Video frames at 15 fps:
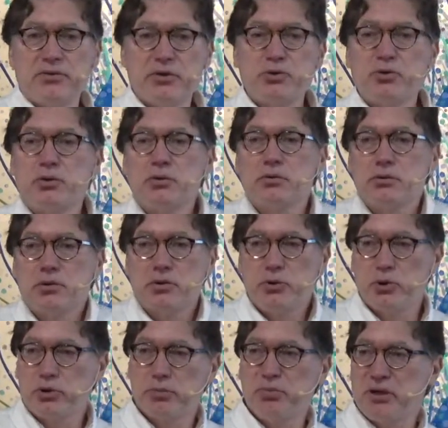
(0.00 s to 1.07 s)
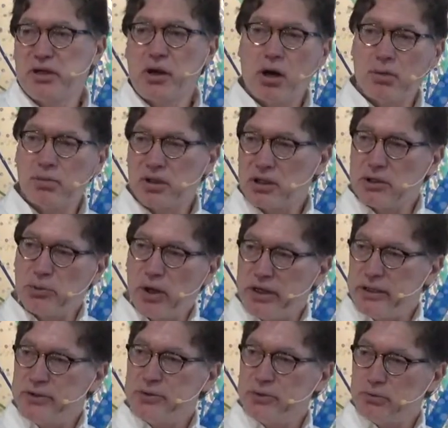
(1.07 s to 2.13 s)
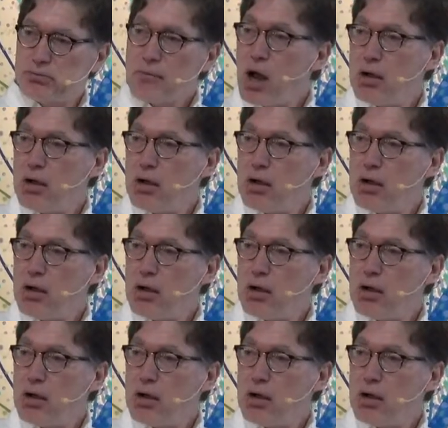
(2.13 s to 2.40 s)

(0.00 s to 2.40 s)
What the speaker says: individual. You could be karmically ready to